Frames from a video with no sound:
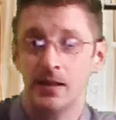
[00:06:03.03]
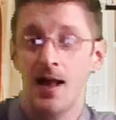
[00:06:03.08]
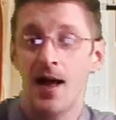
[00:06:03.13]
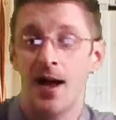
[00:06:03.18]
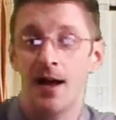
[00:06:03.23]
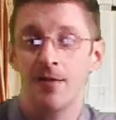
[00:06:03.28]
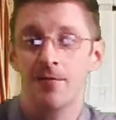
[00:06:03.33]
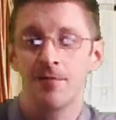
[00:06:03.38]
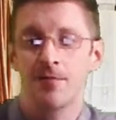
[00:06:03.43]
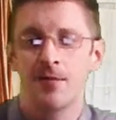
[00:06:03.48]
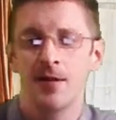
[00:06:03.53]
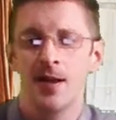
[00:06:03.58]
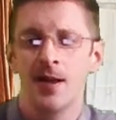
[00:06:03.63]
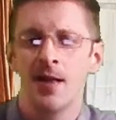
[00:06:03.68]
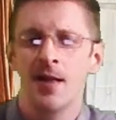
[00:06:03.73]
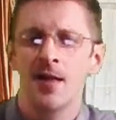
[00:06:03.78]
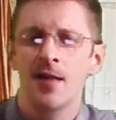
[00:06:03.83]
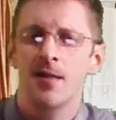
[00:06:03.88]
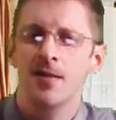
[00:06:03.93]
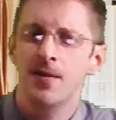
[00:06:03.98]
life,
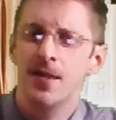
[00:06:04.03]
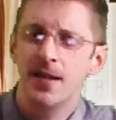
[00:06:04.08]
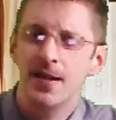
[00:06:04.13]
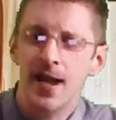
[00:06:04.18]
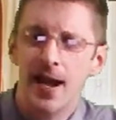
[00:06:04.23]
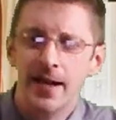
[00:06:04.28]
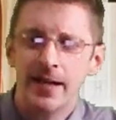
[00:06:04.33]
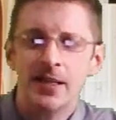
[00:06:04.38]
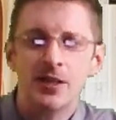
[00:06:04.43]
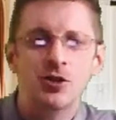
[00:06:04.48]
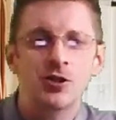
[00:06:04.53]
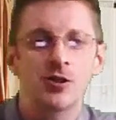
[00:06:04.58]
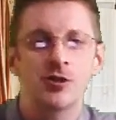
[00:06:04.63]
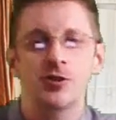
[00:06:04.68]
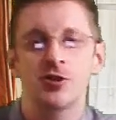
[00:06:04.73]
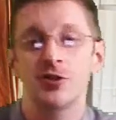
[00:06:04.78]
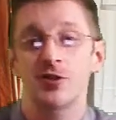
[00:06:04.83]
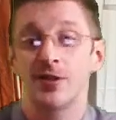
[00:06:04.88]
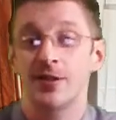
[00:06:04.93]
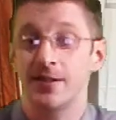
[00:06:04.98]
then any
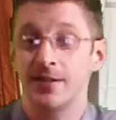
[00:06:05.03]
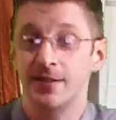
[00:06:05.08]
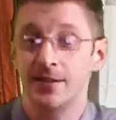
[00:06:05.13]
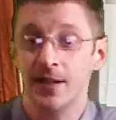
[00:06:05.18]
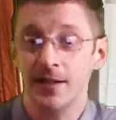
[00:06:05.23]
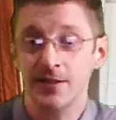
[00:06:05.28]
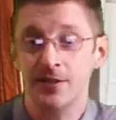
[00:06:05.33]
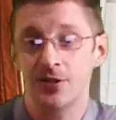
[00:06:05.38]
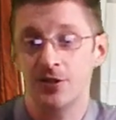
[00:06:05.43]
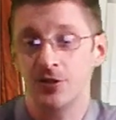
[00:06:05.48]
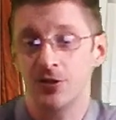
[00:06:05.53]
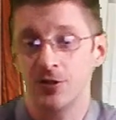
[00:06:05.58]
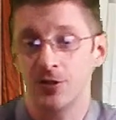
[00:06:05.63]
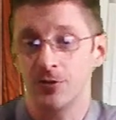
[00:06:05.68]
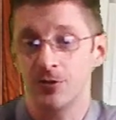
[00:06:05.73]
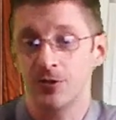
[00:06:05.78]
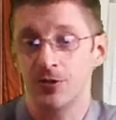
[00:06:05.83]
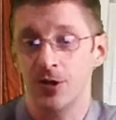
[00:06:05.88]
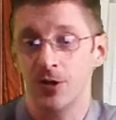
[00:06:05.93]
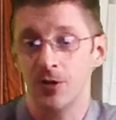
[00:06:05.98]
church that doesn't do
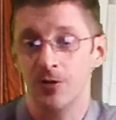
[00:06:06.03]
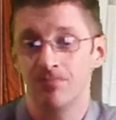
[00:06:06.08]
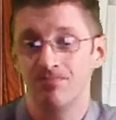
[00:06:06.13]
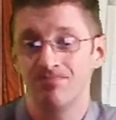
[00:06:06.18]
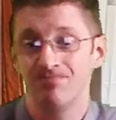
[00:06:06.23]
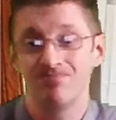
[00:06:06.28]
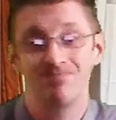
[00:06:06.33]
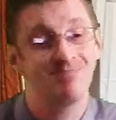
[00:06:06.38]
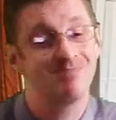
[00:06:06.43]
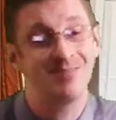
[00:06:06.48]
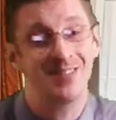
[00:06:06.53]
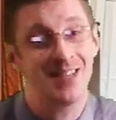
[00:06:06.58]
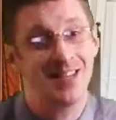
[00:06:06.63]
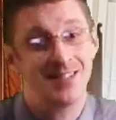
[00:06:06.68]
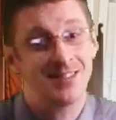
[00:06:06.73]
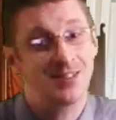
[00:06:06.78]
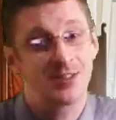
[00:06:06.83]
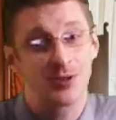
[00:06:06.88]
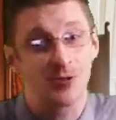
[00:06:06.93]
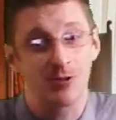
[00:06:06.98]
so
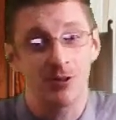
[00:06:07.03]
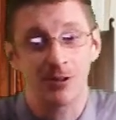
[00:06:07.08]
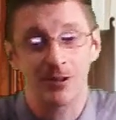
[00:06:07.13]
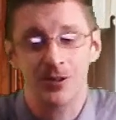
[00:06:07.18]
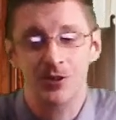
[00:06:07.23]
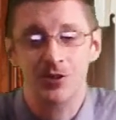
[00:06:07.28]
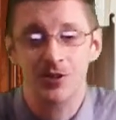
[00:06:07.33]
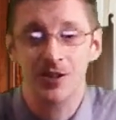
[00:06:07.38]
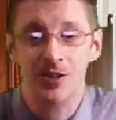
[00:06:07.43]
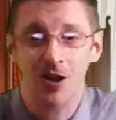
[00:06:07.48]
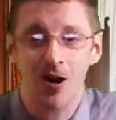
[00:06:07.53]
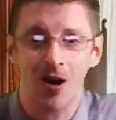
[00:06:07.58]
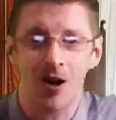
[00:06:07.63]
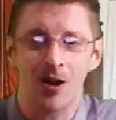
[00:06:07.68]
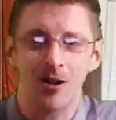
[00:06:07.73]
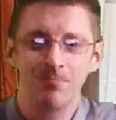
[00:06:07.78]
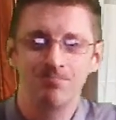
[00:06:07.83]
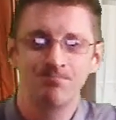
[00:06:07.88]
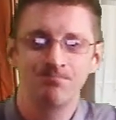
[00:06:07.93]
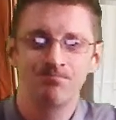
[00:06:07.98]
isn't a religion at
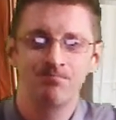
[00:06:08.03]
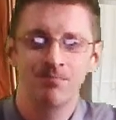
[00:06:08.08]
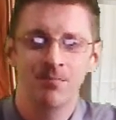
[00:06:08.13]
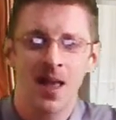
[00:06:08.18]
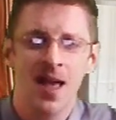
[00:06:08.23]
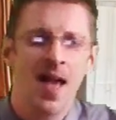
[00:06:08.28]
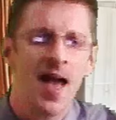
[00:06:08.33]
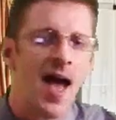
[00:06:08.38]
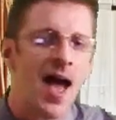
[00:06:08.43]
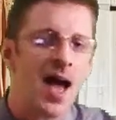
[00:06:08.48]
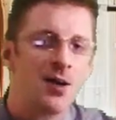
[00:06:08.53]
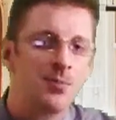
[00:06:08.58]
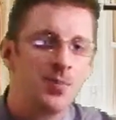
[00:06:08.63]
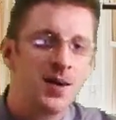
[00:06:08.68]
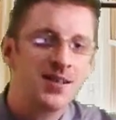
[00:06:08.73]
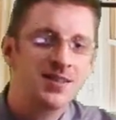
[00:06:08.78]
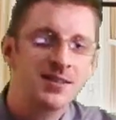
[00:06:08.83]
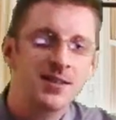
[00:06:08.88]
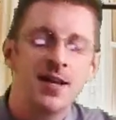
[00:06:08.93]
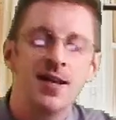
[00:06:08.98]
all. At
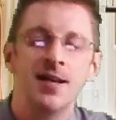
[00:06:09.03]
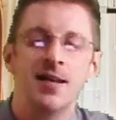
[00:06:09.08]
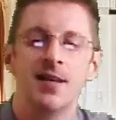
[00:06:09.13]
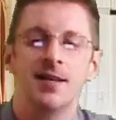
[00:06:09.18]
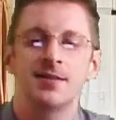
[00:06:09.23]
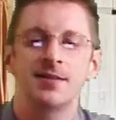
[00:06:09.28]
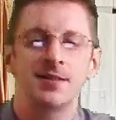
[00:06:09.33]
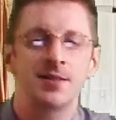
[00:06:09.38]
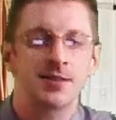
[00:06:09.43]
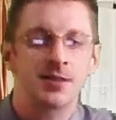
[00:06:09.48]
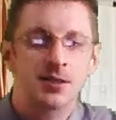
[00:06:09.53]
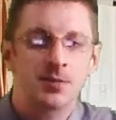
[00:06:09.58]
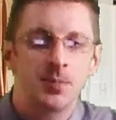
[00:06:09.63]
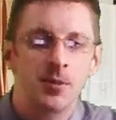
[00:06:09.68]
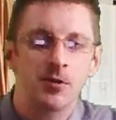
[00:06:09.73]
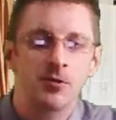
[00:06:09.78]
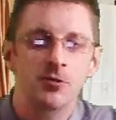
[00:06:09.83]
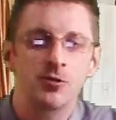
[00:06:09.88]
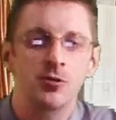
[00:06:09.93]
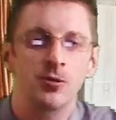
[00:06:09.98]
best, it's
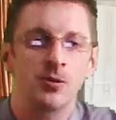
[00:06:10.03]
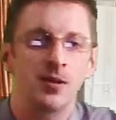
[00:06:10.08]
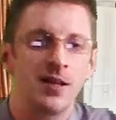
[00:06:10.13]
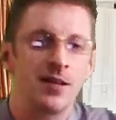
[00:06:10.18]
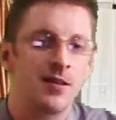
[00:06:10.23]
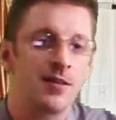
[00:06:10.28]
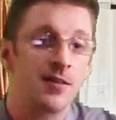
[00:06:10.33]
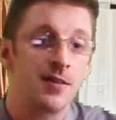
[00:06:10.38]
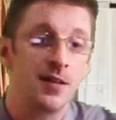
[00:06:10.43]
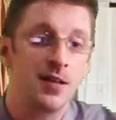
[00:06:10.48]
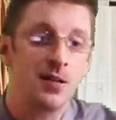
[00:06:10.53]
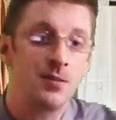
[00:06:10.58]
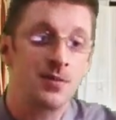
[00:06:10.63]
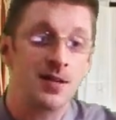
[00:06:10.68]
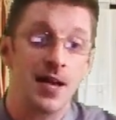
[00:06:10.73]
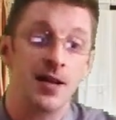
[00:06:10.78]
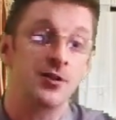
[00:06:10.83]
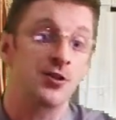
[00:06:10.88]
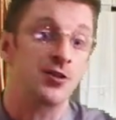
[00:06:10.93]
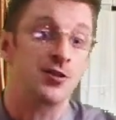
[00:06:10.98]
spiritually themed
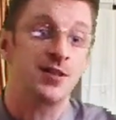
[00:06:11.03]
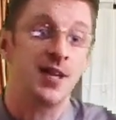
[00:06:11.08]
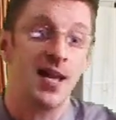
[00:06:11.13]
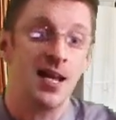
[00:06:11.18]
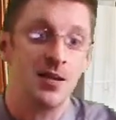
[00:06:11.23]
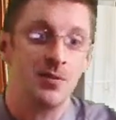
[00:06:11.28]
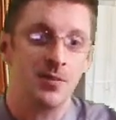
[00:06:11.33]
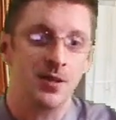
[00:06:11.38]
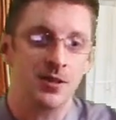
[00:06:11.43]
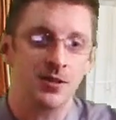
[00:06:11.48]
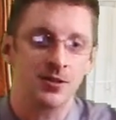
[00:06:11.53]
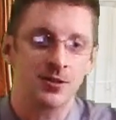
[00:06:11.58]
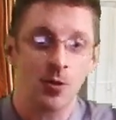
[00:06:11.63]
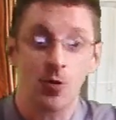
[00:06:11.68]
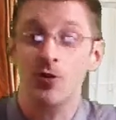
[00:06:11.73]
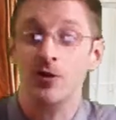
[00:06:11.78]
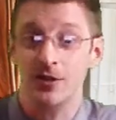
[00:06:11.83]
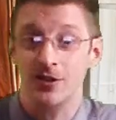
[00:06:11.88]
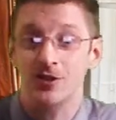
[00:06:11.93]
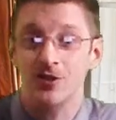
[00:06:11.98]
entertainment
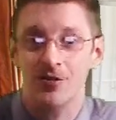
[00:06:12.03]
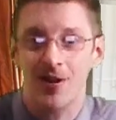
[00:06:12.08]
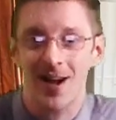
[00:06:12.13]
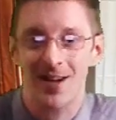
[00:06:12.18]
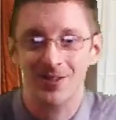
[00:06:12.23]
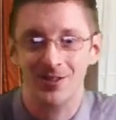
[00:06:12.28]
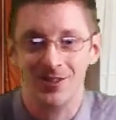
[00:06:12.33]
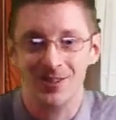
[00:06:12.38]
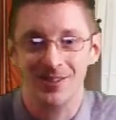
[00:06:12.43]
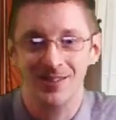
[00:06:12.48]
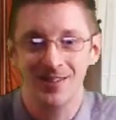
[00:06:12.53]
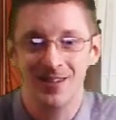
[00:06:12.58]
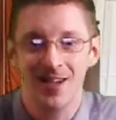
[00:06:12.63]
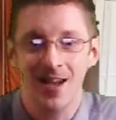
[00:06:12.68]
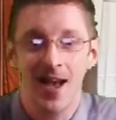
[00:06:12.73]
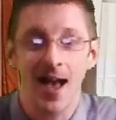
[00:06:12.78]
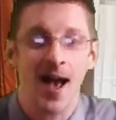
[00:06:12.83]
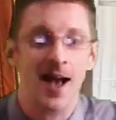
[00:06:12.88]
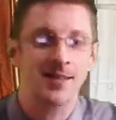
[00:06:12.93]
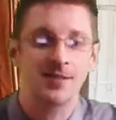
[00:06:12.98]
or a distraction,
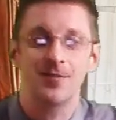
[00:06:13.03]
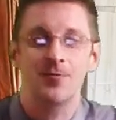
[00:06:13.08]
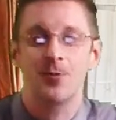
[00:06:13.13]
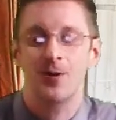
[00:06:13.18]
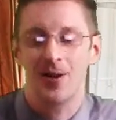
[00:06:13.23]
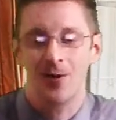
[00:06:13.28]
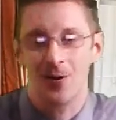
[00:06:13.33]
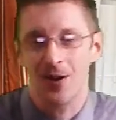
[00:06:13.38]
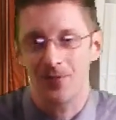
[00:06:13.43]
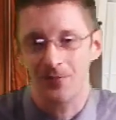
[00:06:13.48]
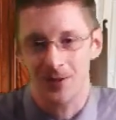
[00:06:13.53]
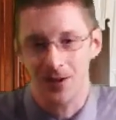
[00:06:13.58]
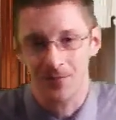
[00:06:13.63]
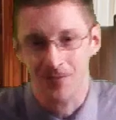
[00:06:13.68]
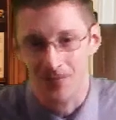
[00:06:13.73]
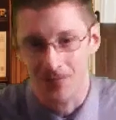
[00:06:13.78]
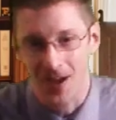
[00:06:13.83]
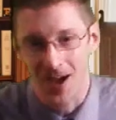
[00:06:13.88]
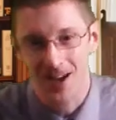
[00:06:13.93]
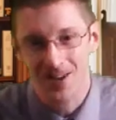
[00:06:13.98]
as if we don't have enough
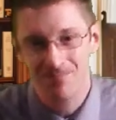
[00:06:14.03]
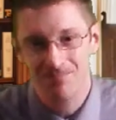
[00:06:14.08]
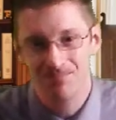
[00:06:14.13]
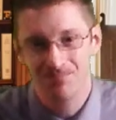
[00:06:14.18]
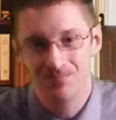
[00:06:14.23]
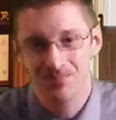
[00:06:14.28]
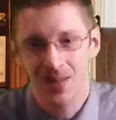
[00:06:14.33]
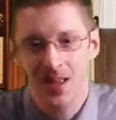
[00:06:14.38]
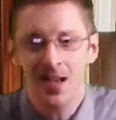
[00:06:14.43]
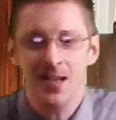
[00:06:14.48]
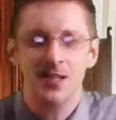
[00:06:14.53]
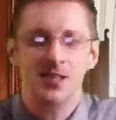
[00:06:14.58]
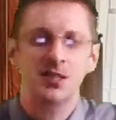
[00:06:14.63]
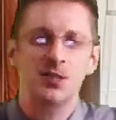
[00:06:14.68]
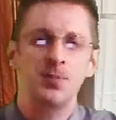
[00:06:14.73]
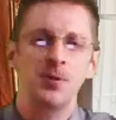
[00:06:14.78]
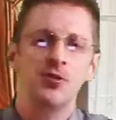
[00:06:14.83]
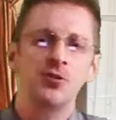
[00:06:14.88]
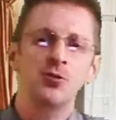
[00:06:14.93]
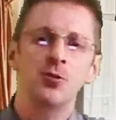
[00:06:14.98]
of that.
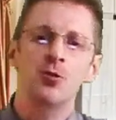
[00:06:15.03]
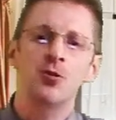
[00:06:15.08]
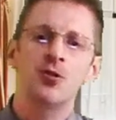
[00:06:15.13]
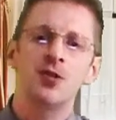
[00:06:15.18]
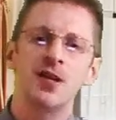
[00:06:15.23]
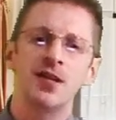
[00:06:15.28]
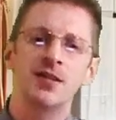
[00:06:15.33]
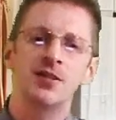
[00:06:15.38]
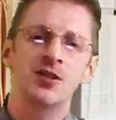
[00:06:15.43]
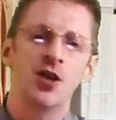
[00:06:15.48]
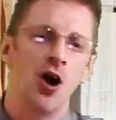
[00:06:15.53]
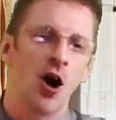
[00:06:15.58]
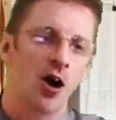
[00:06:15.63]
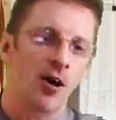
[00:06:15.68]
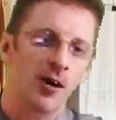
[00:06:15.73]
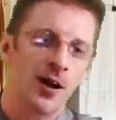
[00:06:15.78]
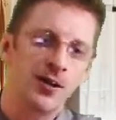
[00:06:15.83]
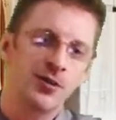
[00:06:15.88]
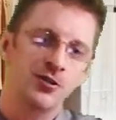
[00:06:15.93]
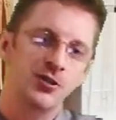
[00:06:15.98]
Spiritual things
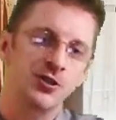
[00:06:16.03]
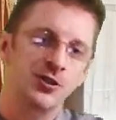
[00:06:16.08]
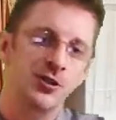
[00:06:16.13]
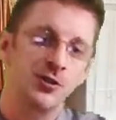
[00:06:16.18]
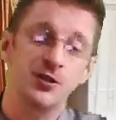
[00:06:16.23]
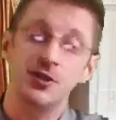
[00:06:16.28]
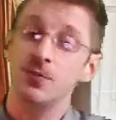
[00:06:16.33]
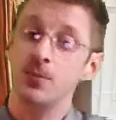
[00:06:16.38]
are understood